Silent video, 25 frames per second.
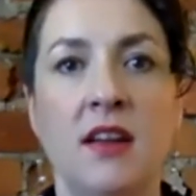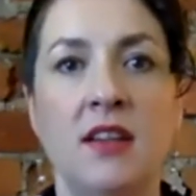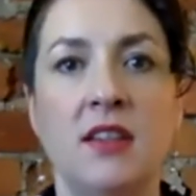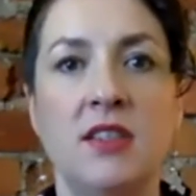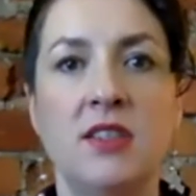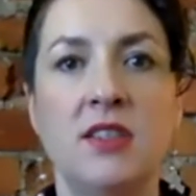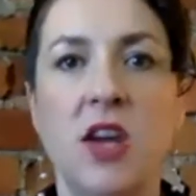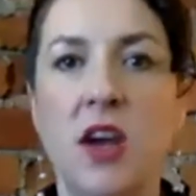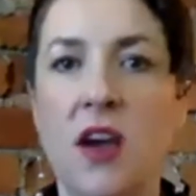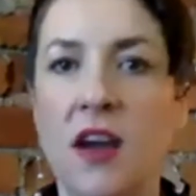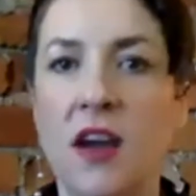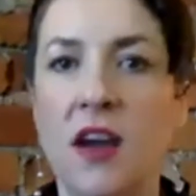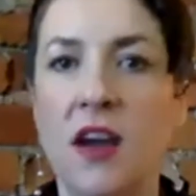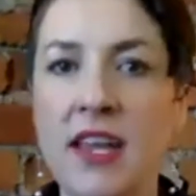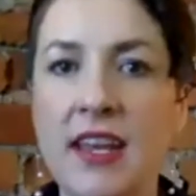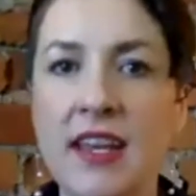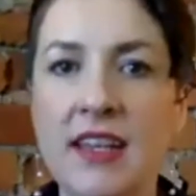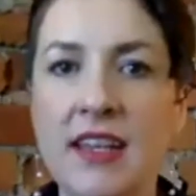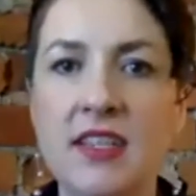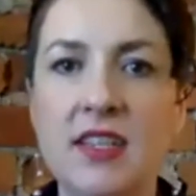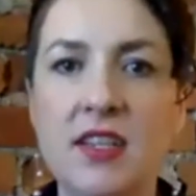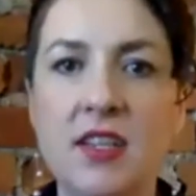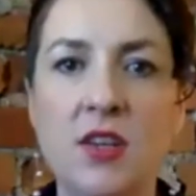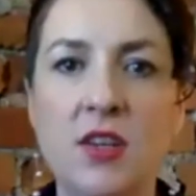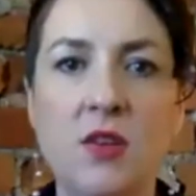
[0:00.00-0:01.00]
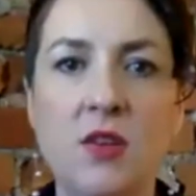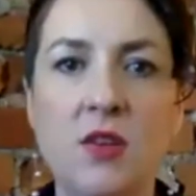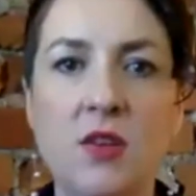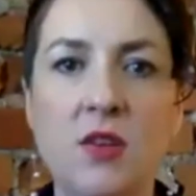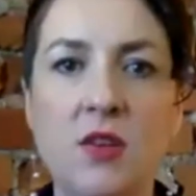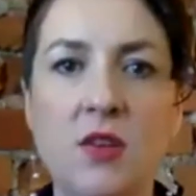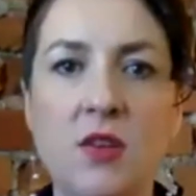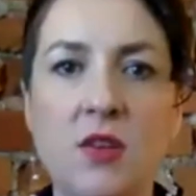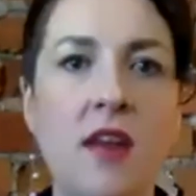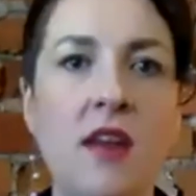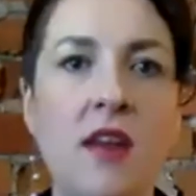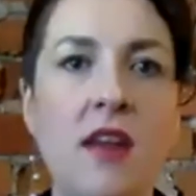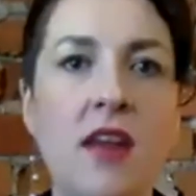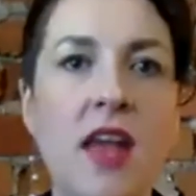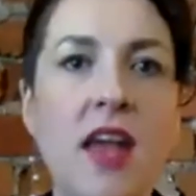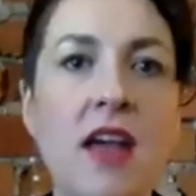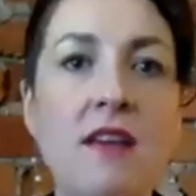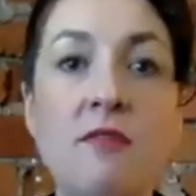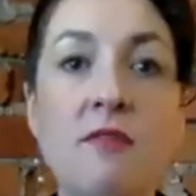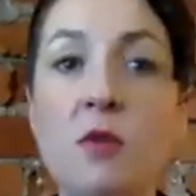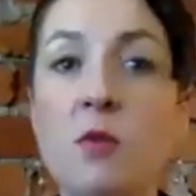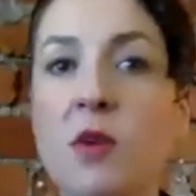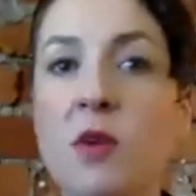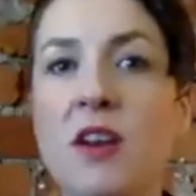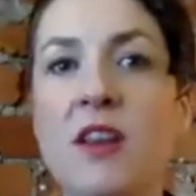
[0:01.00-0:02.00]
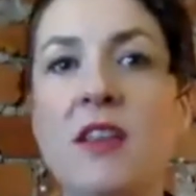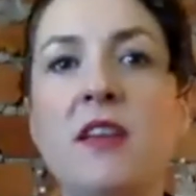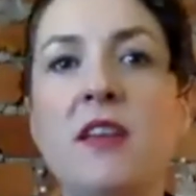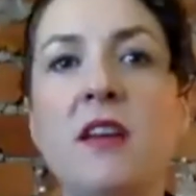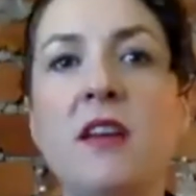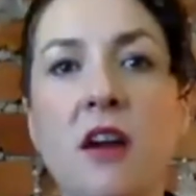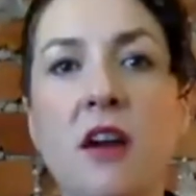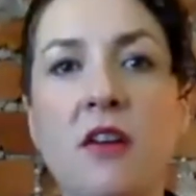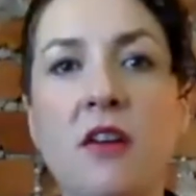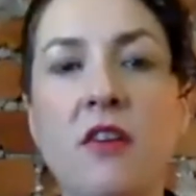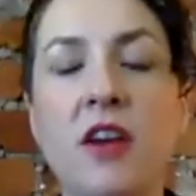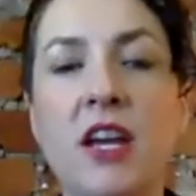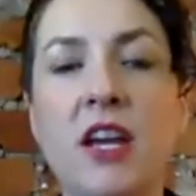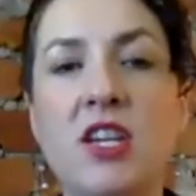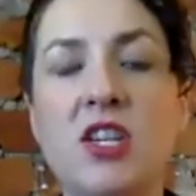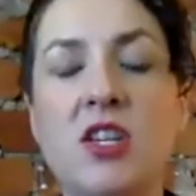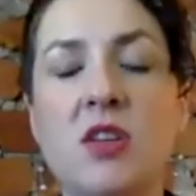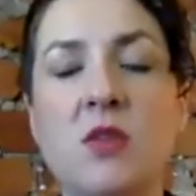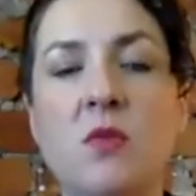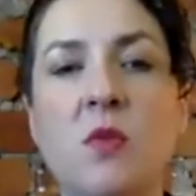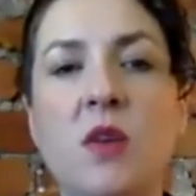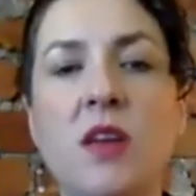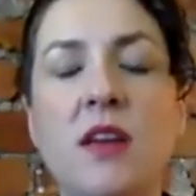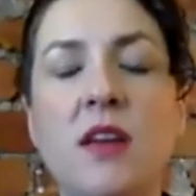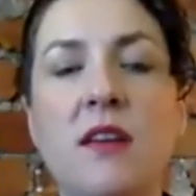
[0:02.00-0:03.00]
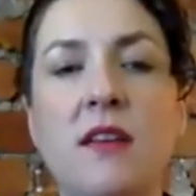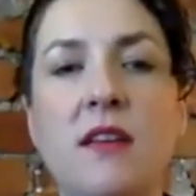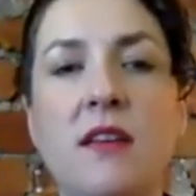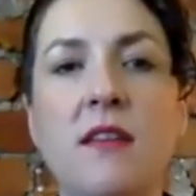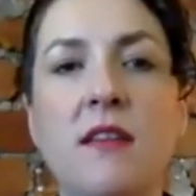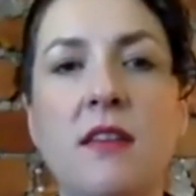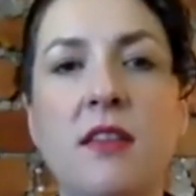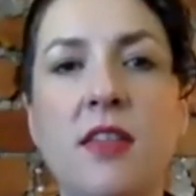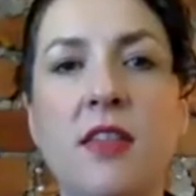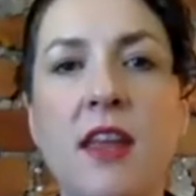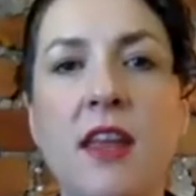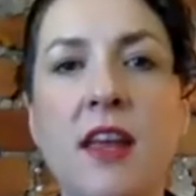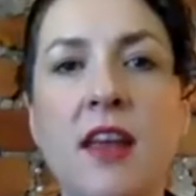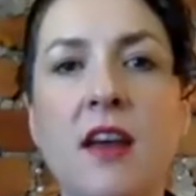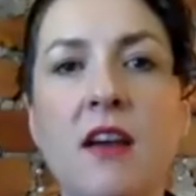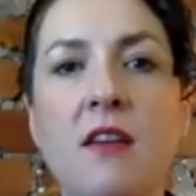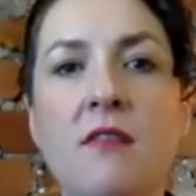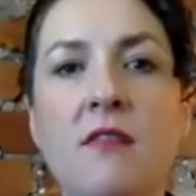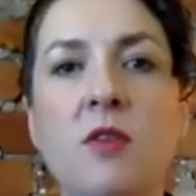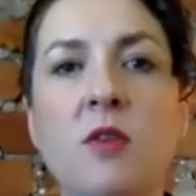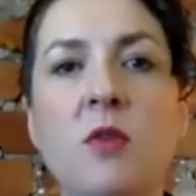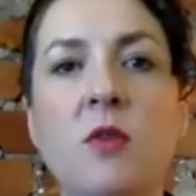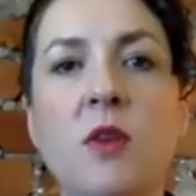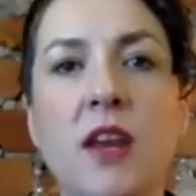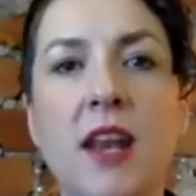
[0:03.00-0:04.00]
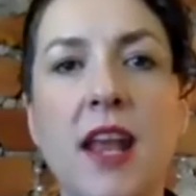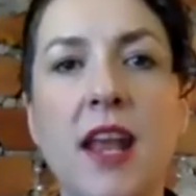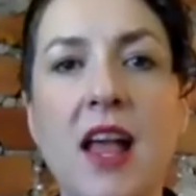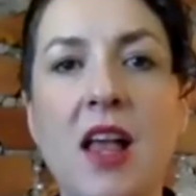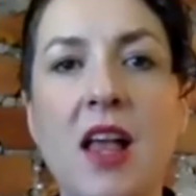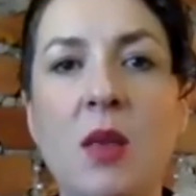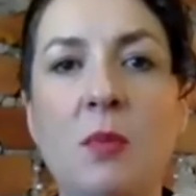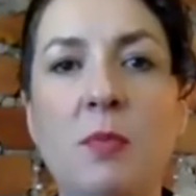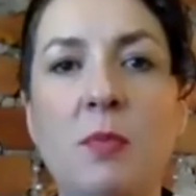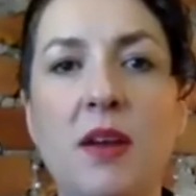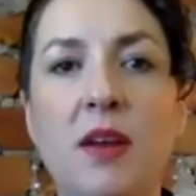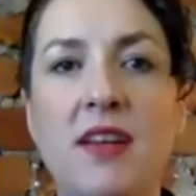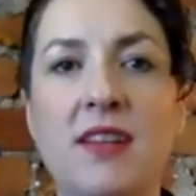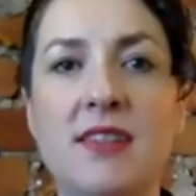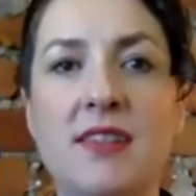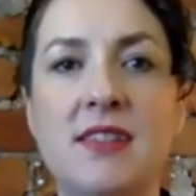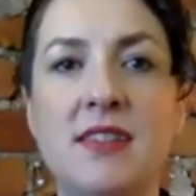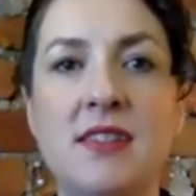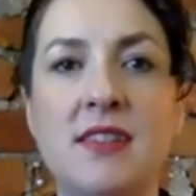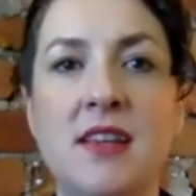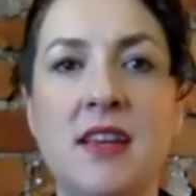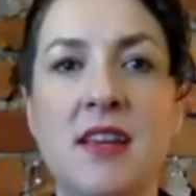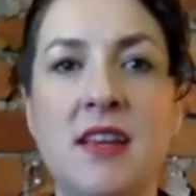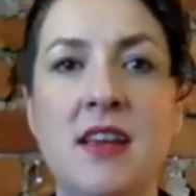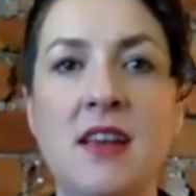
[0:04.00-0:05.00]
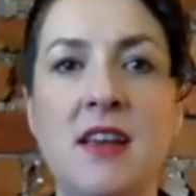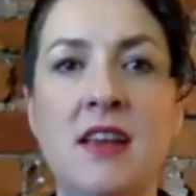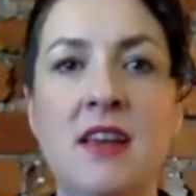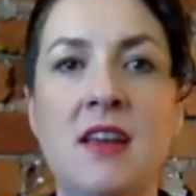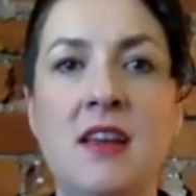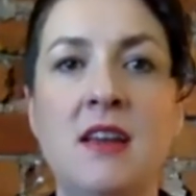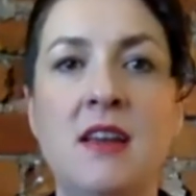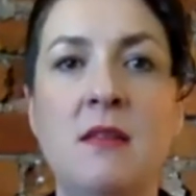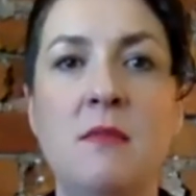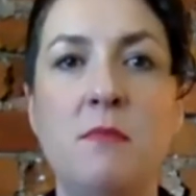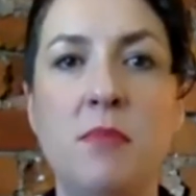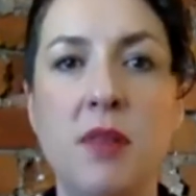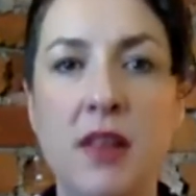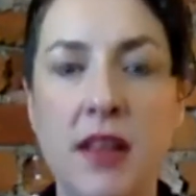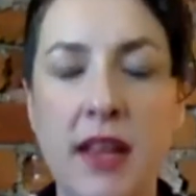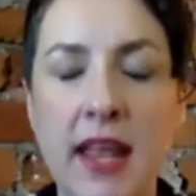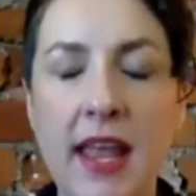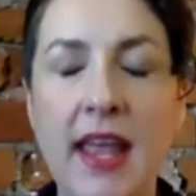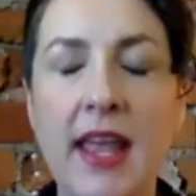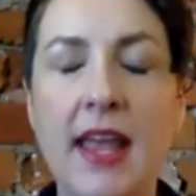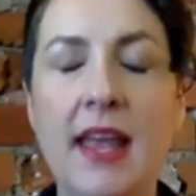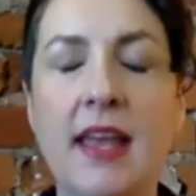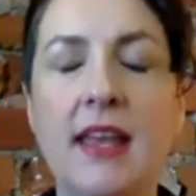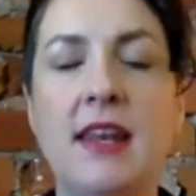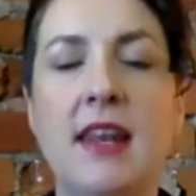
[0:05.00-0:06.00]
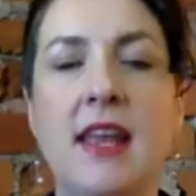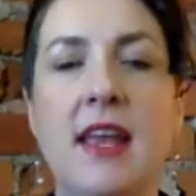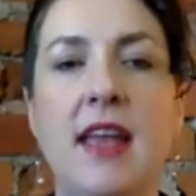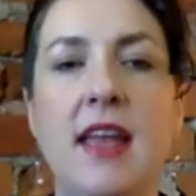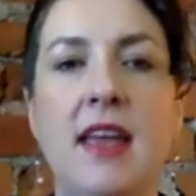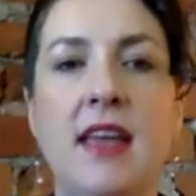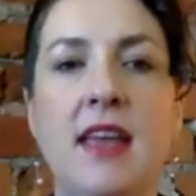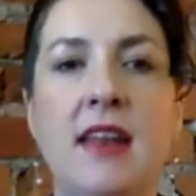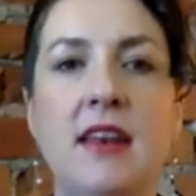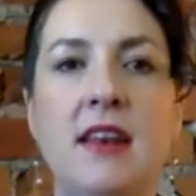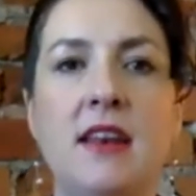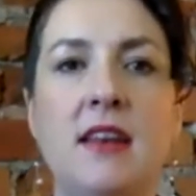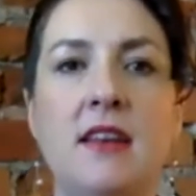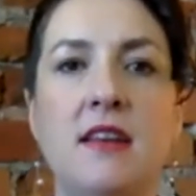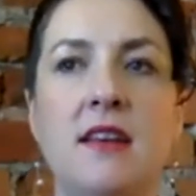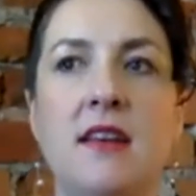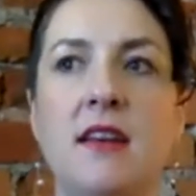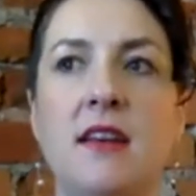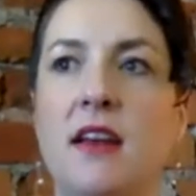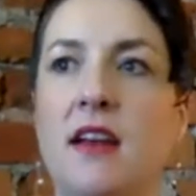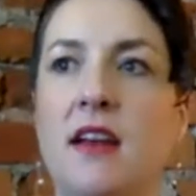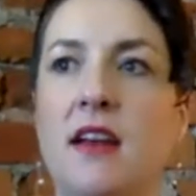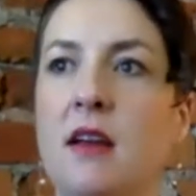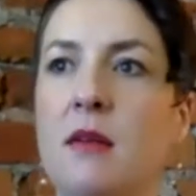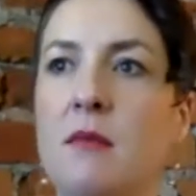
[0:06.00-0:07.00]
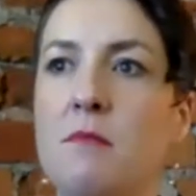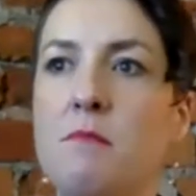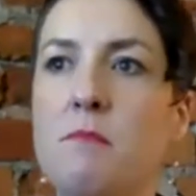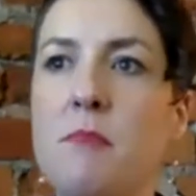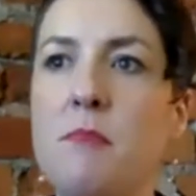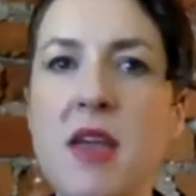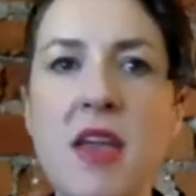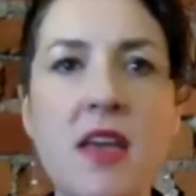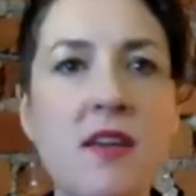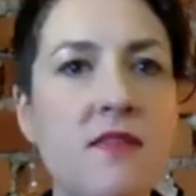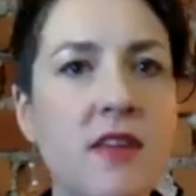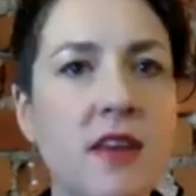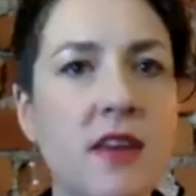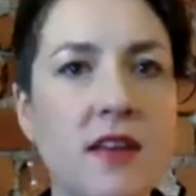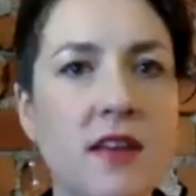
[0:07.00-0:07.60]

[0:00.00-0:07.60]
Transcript: talking to everyone in the congregation we could think of who could help us plan and pivot